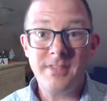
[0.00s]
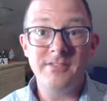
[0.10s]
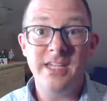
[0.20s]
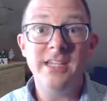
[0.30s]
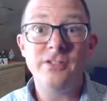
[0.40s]

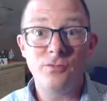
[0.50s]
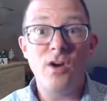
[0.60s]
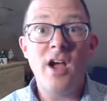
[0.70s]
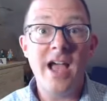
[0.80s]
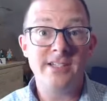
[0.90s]
the East
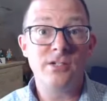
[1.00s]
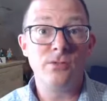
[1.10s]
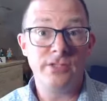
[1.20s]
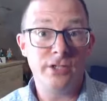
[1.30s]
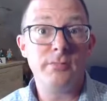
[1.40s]
Aurora High
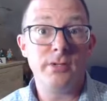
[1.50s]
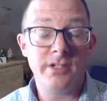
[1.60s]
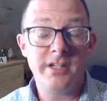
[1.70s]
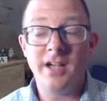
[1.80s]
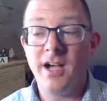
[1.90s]
School
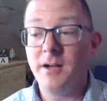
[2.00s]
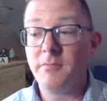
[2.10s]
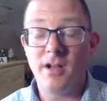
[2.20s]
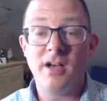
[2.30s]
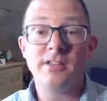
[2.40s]
yearbook,
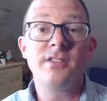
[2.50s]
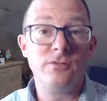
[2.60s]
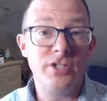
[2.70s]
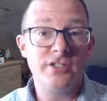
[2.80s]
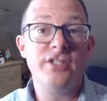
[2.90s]
but
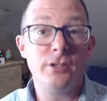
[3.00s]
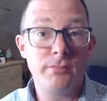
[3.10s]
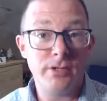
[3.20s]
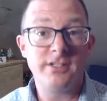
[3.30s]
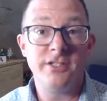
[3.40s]
also just
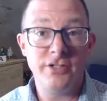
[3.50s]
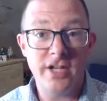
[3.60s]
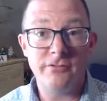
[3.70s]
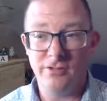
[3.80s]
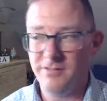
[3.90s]
yearbooks in
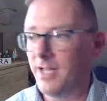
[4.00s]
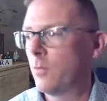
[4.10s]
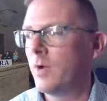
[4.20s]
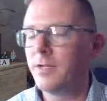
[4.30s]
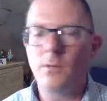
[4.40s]
general. Like,
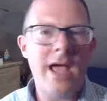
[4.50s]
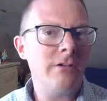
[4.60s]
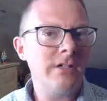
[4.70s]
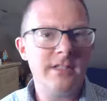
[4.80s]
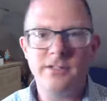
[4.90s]

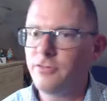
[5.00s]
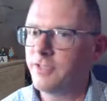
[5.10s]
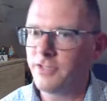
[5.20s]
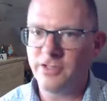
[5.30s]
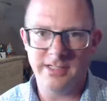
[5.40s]
how did this
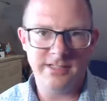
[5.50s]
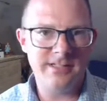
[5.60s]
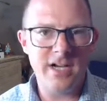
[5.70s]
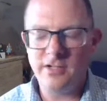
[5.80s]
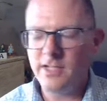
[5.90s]
tradition get
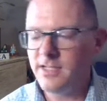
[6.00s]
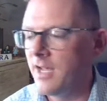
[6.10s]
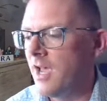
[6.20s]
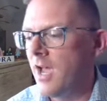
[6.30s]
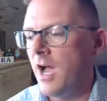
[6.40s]
started?
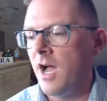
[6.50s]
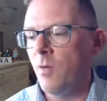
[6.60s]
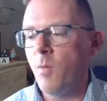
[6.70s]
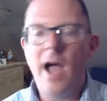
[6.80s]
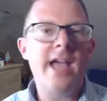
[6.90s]

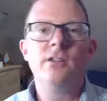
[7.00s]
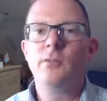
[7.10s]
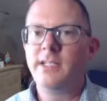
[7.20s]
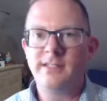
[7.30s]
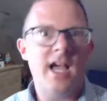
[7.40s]
Why do
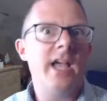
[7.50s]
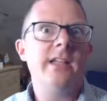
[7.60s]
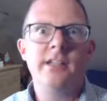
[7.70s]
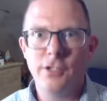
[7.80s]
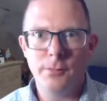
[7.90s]
we
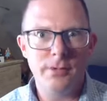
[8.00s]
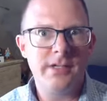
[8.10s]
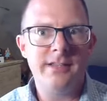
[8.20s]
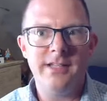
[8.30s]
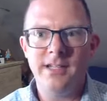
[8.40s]
sign a
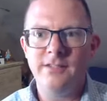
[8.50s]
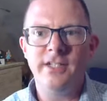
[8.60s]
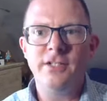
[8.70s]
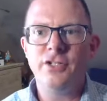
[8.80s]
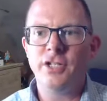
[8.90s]
yearbook at the end of
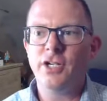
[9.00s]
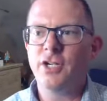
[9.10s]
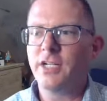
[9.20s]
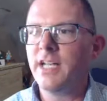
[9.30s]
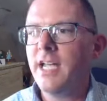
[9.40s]
each
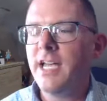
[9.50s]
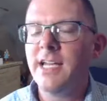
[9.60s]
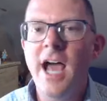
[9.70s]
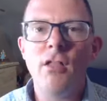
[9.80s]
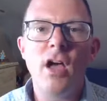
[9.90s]
year? And
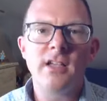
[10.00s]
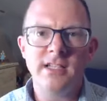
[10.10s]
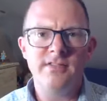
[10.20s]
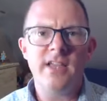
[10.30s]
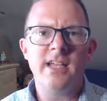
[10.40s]
how
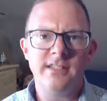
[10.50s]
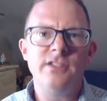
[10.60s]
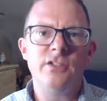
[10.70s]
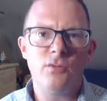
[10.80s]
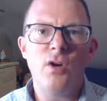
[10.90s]
long has
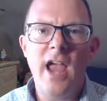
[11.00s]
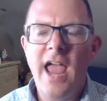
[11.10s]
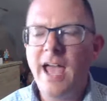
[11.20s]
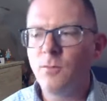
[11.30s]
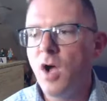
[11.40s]
East Aurora
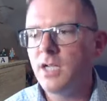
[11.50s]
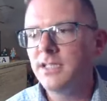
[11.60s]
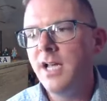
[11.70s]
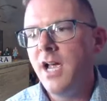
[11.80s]
had one?